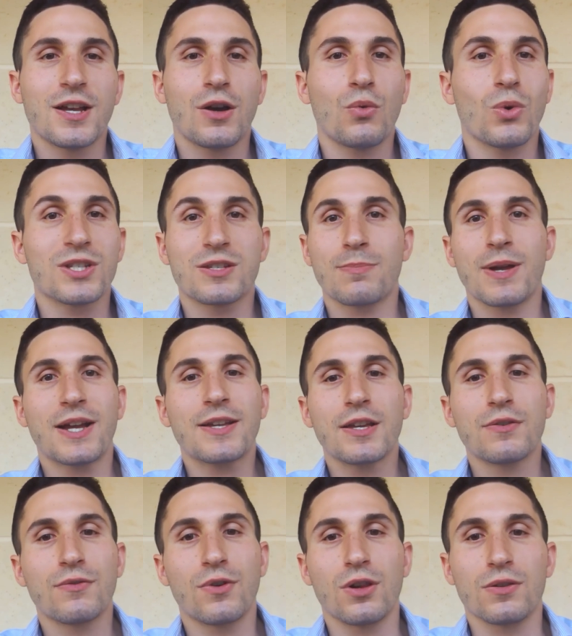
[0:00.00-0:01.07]
Was a bank
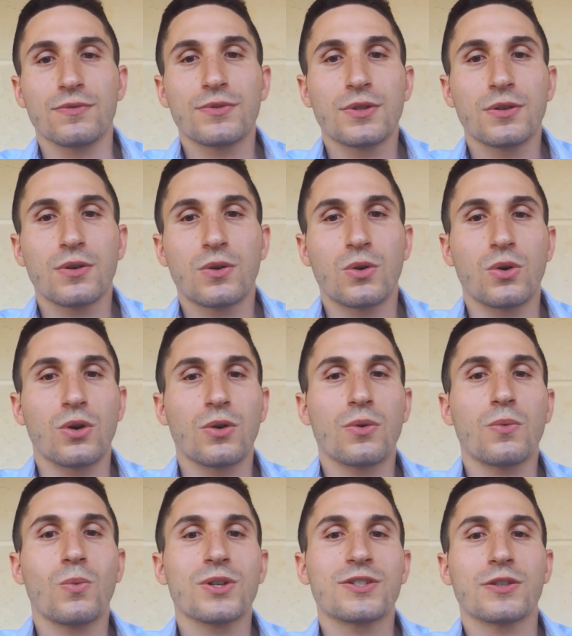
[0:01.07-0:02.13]
involved, or
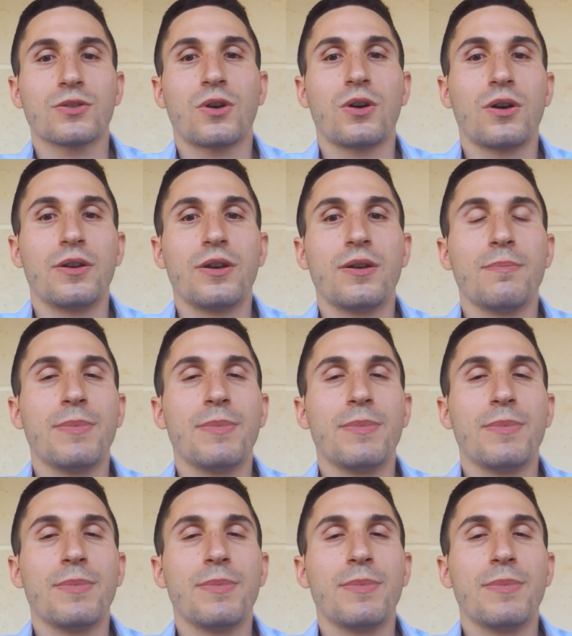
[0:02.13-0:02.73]
was it on